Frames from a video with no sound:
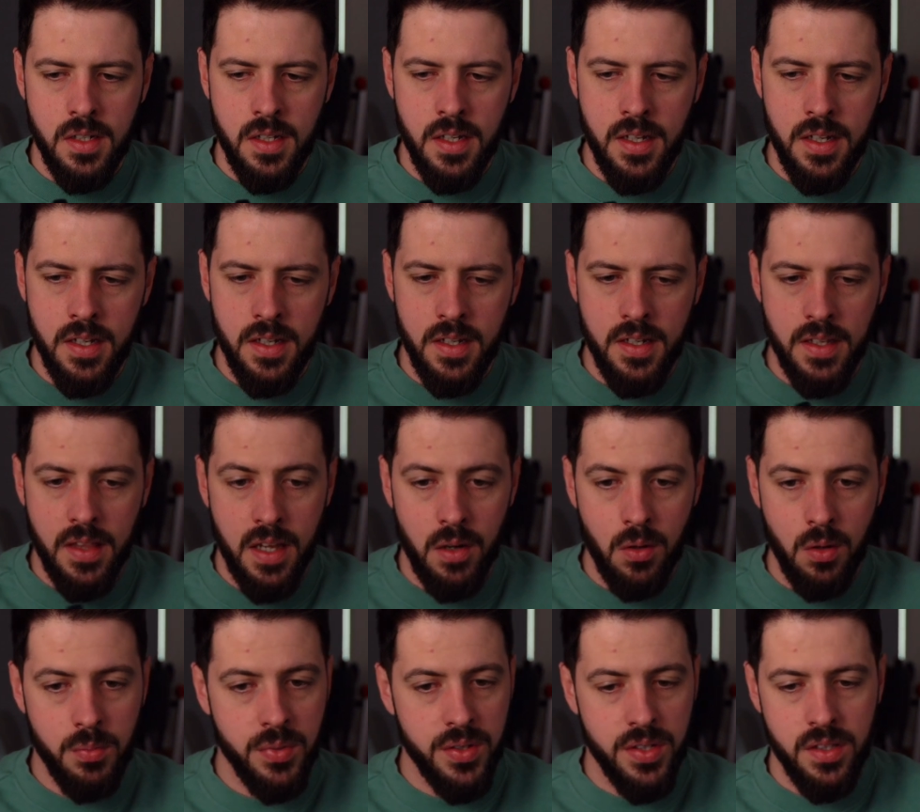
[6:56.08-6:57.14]
And that
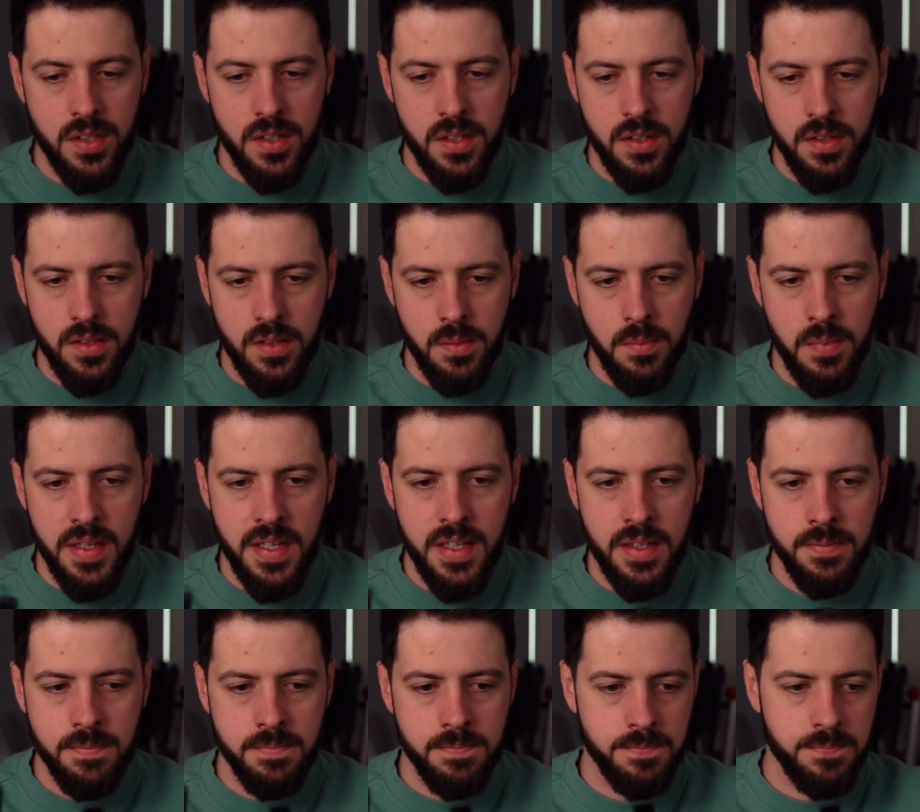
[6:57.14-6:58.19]
will be the
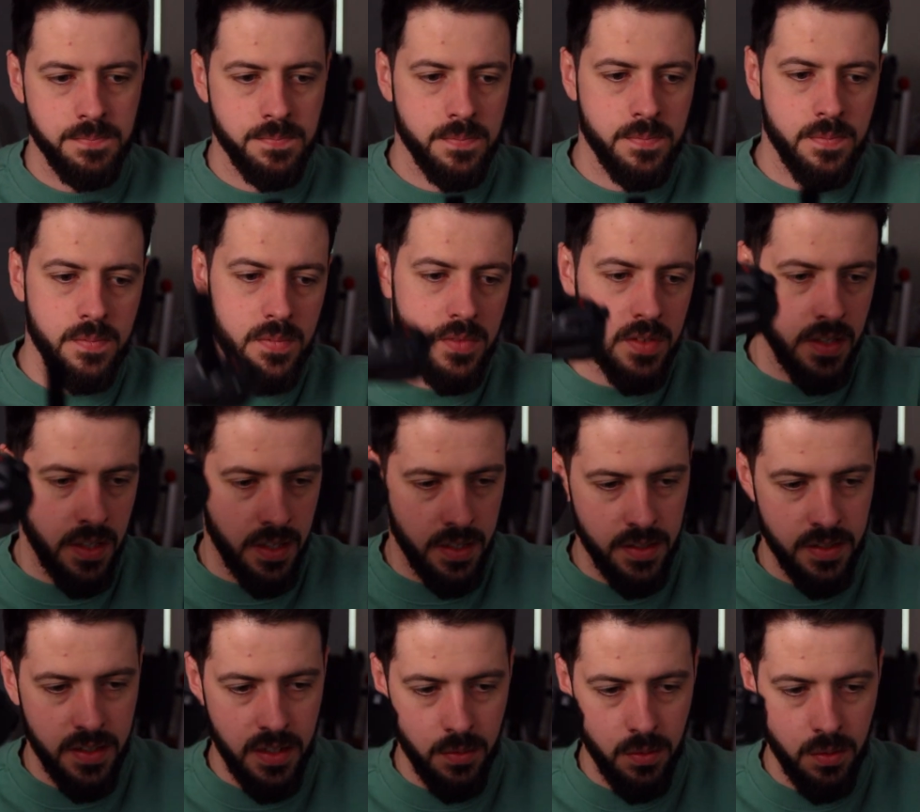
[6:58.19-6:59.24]
main
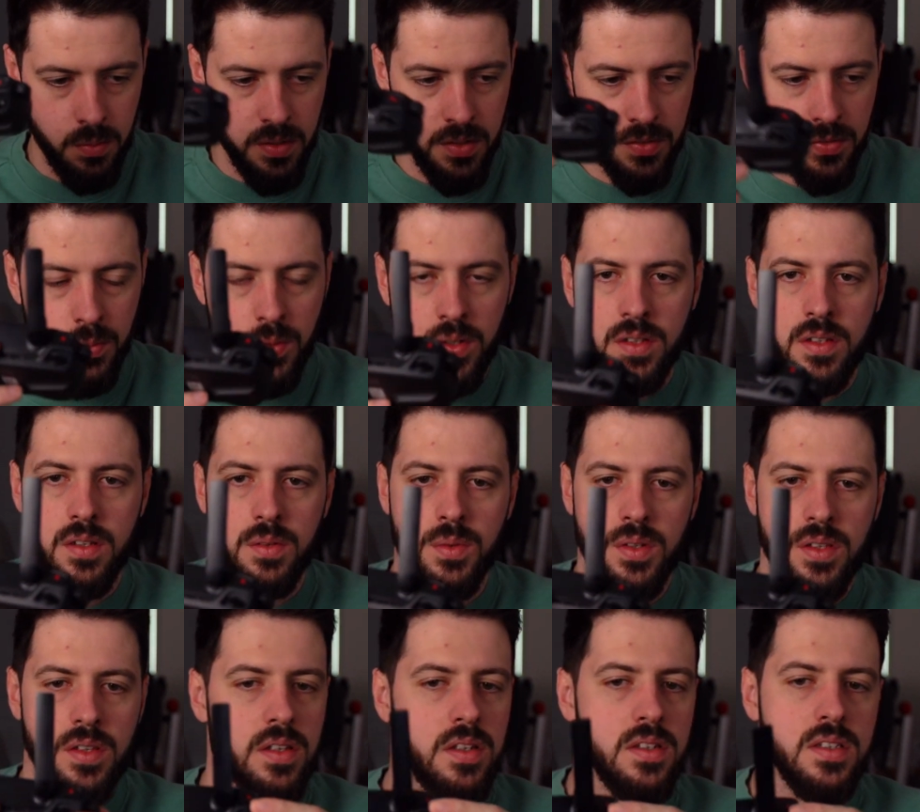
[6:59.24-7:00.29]
thing that will be
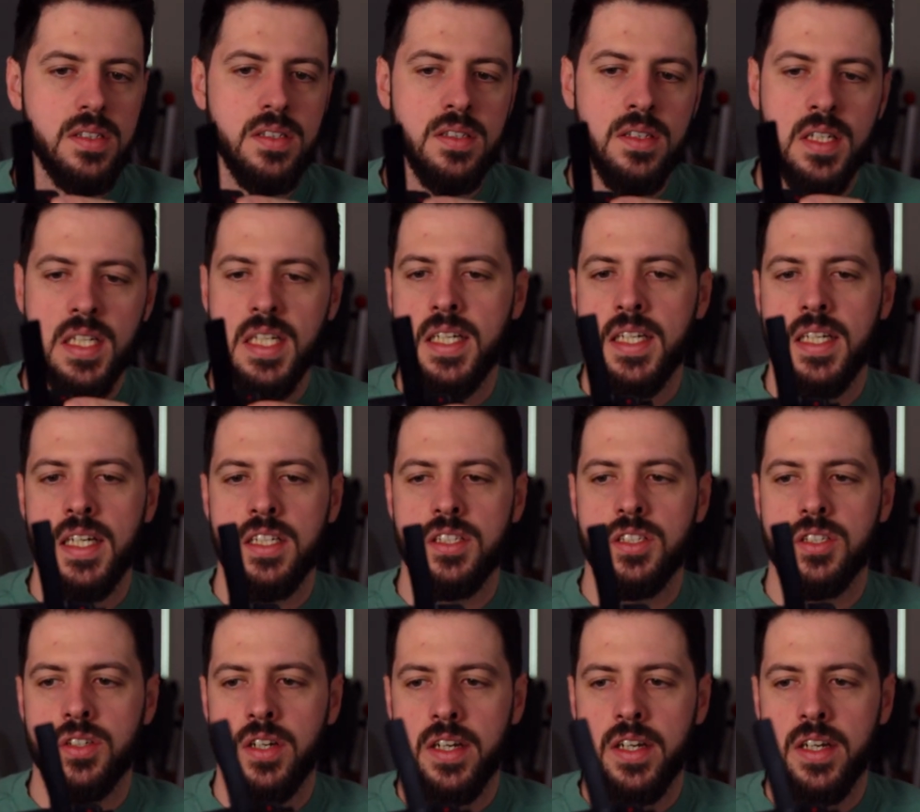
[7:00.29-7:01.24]
with this, is to